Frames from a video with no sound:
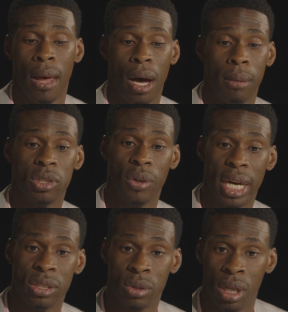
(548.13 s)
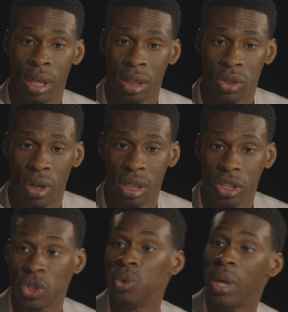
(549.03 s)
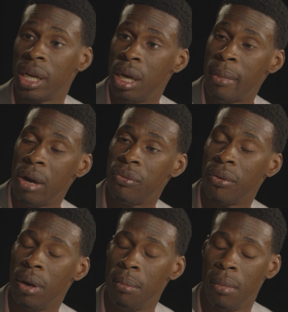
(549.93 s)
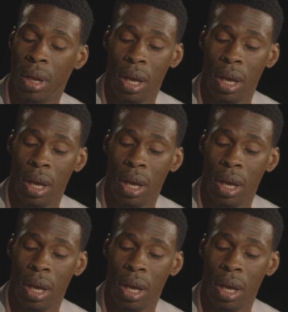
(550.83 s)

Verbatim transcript: Um, so that's sort of the school I come out from.